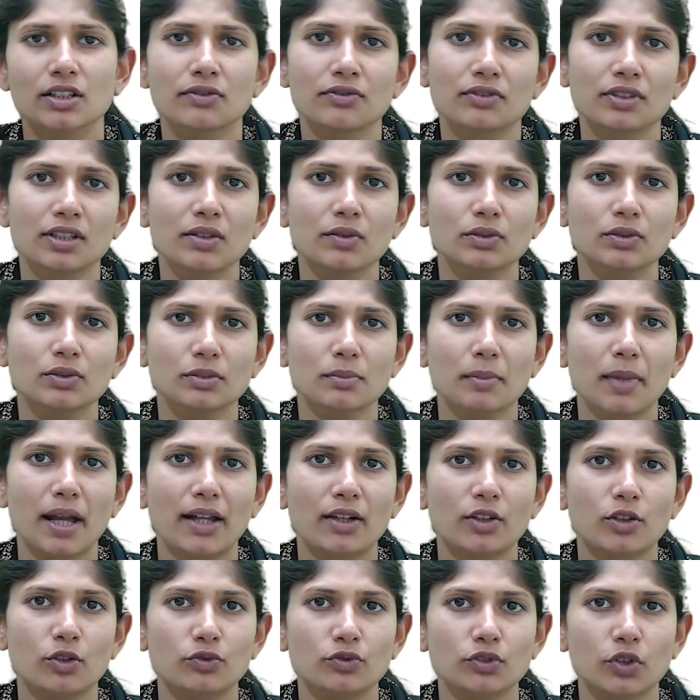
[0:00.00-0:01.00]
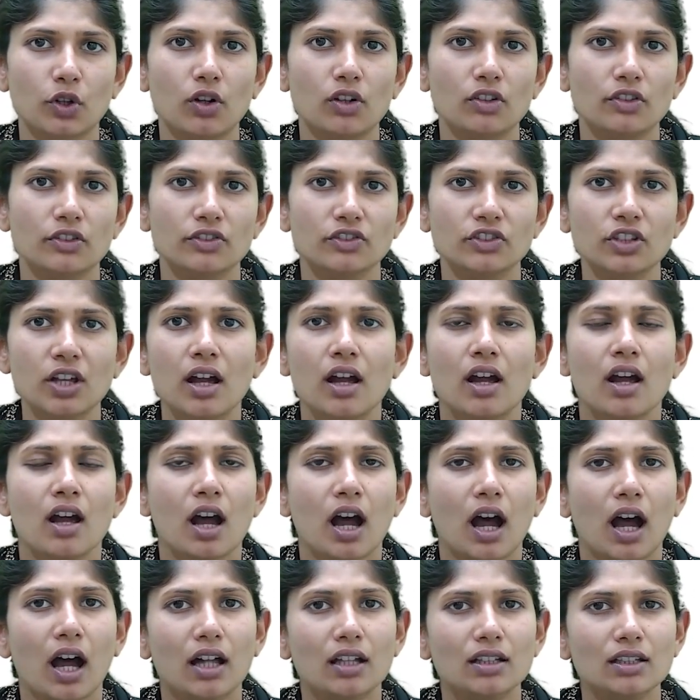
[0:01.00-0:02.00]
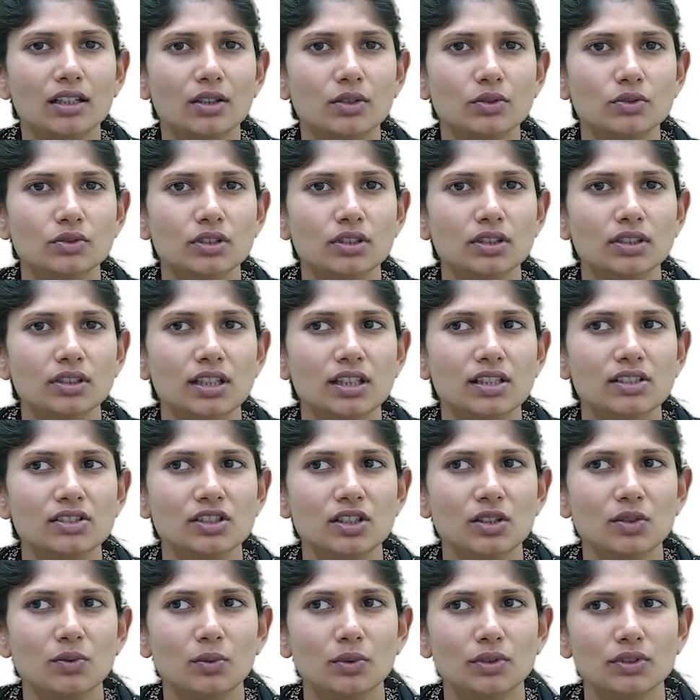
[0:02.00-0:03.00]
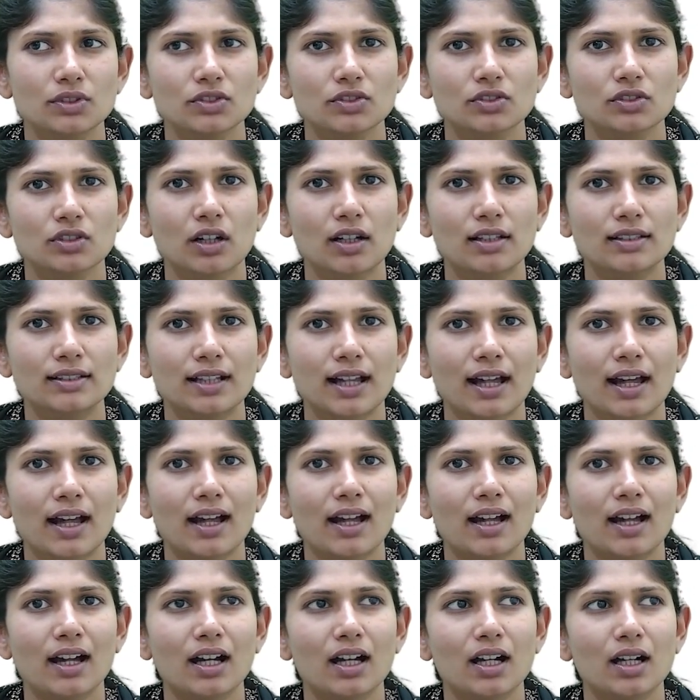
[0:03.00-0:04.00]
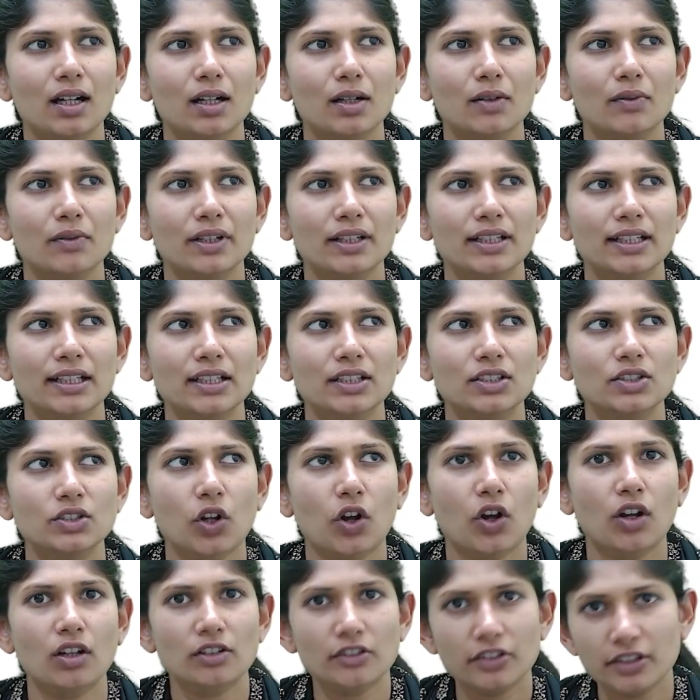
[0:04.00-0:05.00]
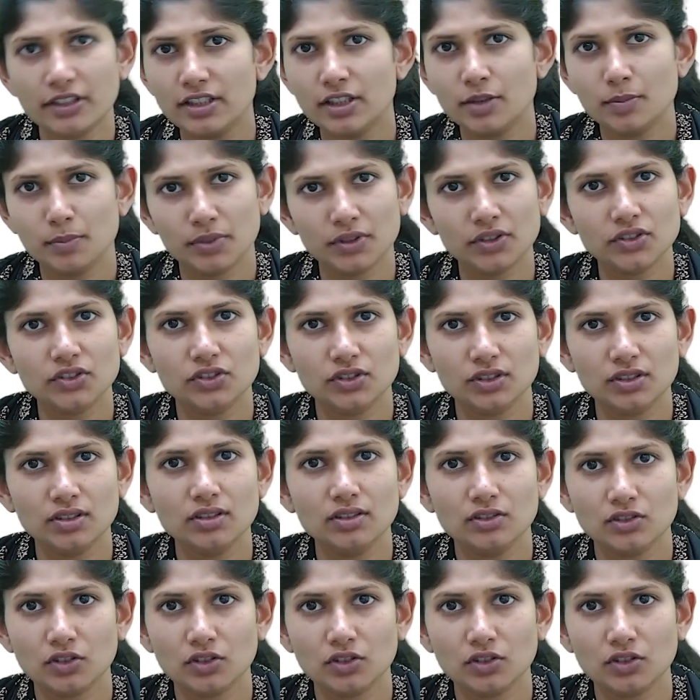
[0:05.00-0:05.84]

If he was a man of tolerance, Alauddin Khilji was not a very tolerant person.